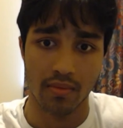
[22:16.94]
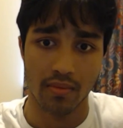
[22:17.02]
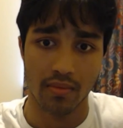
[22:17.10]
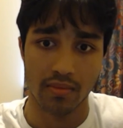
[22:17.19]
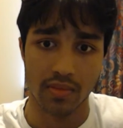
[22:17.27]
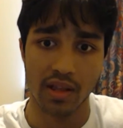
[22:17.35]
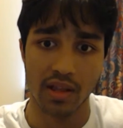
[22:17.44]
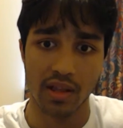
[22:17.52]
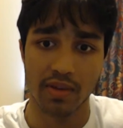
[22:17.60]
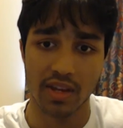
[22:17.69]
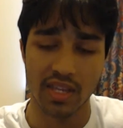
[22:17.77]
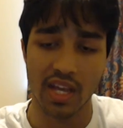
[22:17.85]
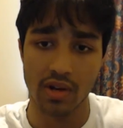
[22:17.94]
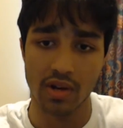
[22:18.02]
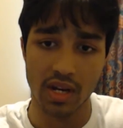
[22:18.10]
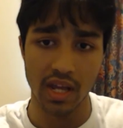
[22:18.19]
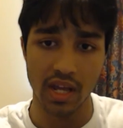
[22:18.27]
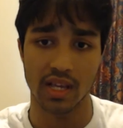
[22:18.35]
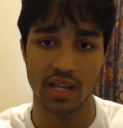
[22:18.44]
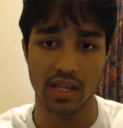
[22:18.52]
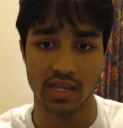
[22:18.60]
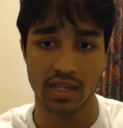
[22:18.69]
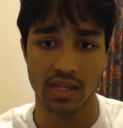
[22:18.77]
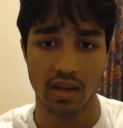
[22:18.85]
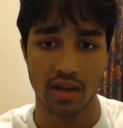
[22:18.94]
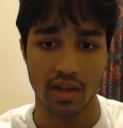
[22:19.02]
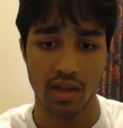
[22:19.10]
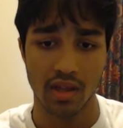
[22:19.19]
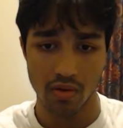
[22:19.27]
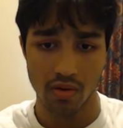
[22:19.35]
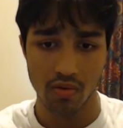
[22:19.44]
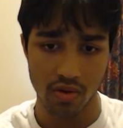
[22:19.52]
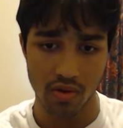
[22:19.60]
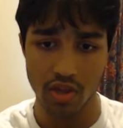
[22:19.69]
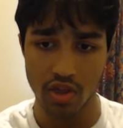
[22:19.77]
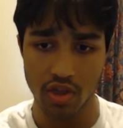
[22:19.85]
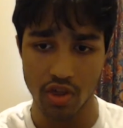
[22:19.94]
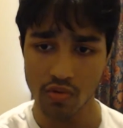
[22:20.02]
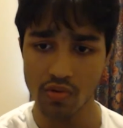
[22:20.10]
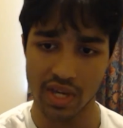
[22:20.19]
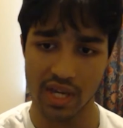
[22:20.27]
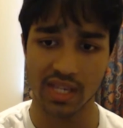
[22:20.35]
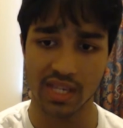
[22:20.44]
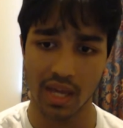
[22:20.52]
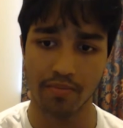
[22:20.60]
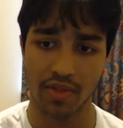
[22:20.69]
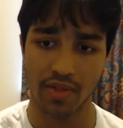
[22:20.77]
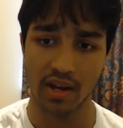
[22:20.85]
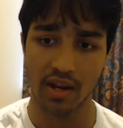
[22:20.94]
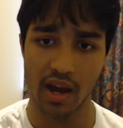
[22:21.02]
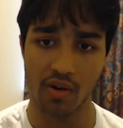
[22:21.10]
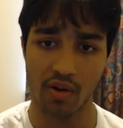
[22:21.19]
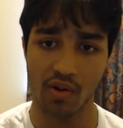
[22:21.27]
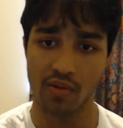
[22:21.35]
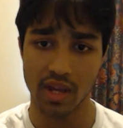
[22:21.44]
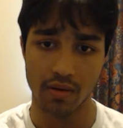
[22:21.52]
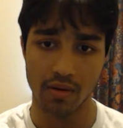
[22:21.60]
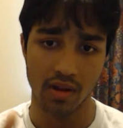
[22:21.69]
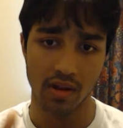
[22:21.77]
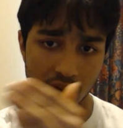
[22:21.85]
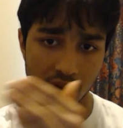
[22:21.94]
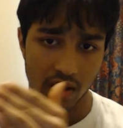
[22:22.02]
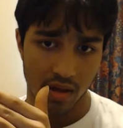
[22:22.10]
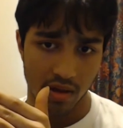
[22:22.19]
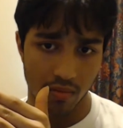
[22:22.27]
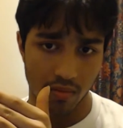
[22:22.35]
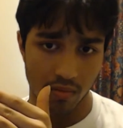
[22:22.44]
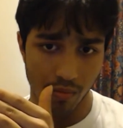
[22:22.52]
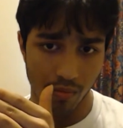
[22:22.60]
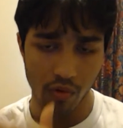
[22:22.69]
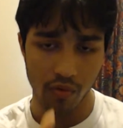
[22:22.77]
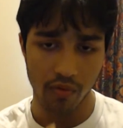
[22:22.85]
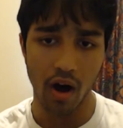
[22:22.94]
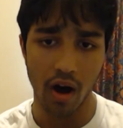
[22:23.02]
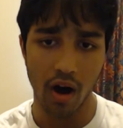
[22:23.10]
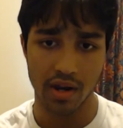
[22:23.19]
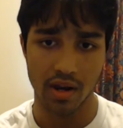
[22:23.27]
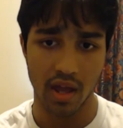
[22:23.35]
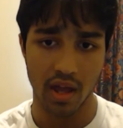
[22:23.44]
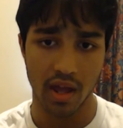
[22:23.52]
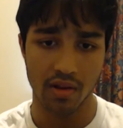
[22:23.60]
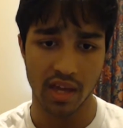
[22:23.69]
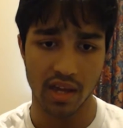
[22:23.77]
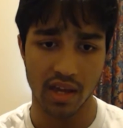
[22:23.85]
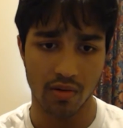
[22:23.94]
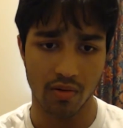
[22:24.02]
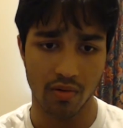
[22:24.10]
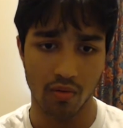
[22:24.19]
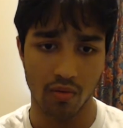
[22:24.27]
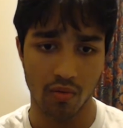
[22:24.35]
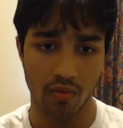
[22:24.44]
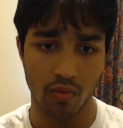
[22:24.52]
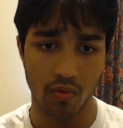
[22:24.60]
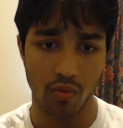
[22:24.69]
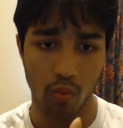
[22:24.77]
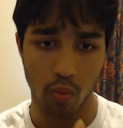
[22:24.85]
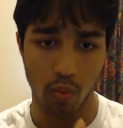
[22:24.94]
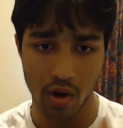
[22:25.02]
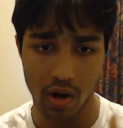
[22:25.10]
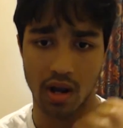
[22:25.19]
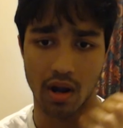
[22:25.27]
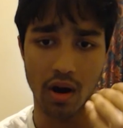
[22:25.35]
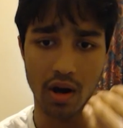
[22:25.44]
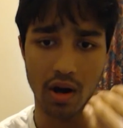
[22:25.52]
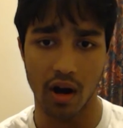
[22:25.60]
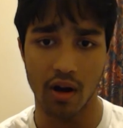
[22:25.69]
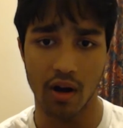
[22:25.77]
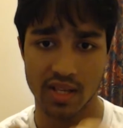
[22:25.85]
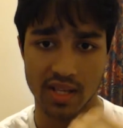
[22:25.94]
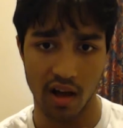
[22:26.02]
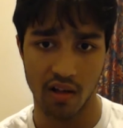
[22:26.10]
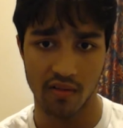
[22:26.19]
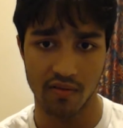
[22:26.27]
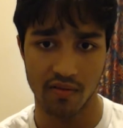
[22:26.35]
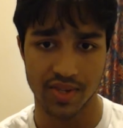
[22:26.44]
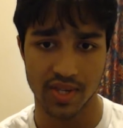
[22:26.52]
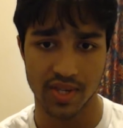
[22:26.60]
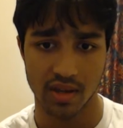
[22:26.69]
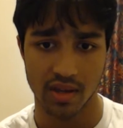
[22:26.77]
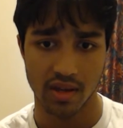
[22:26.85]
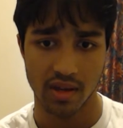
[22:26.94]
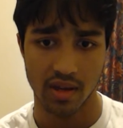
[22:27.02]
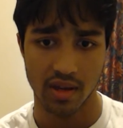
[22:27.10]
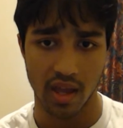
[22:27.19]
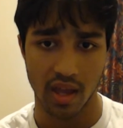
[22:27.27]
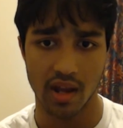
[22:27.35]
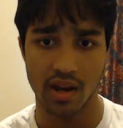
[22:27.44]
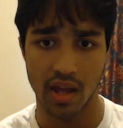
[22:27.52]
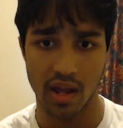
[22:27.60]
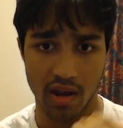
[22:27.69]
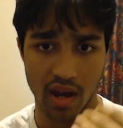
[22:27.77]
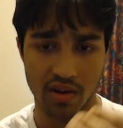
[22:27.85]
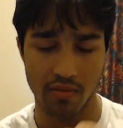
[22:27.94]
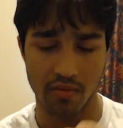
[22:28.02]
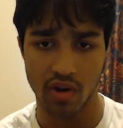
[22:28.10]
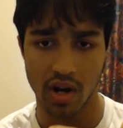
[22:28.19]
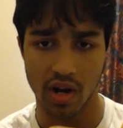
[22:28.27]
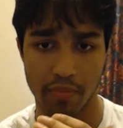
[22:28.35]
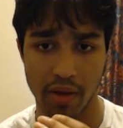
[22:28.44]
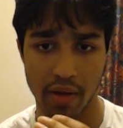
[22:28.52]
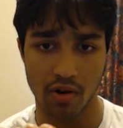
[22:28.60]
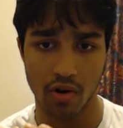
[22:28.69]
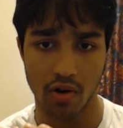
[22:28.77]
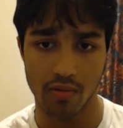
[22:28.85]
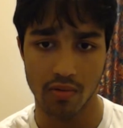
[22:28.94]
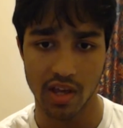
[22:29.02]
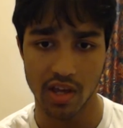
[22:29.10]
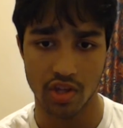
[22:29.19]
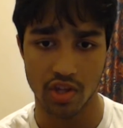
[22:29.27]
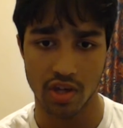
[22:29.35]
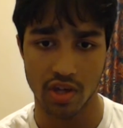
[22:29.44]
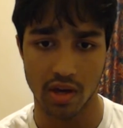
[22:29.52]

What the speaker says: Taliz, because that's what it is. You can choose to accept that now, and we can move on and like work on ourselves and try to better our relationship,